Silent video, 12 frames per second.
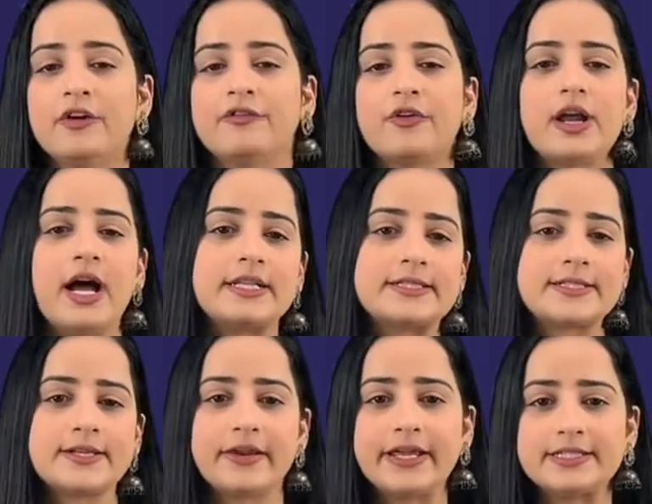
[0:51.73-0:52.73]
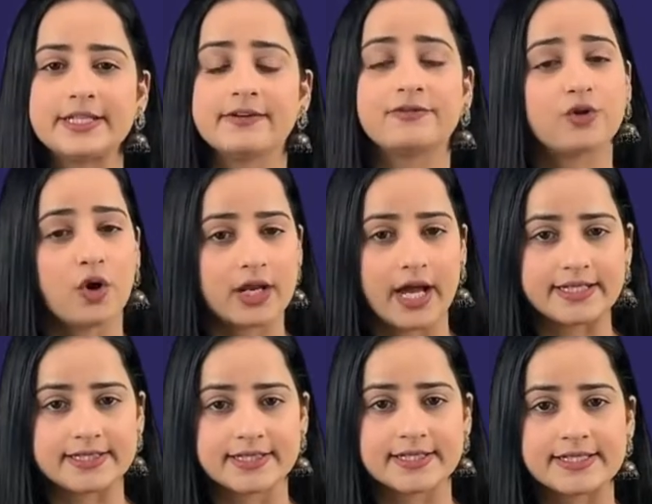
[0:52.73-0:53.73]
For ulcerative
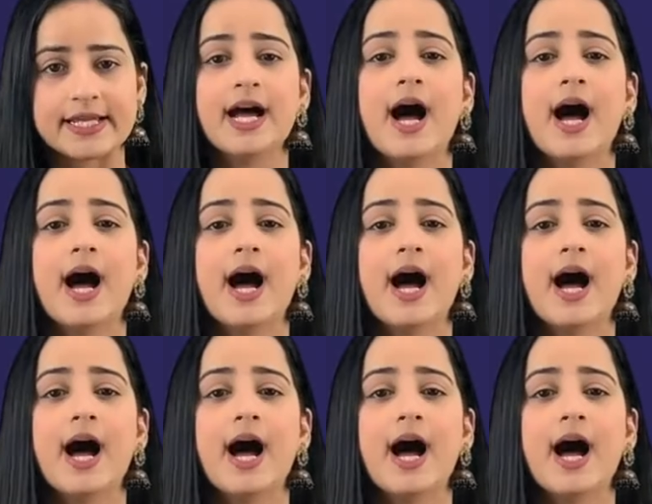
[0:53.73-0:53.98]
colitis,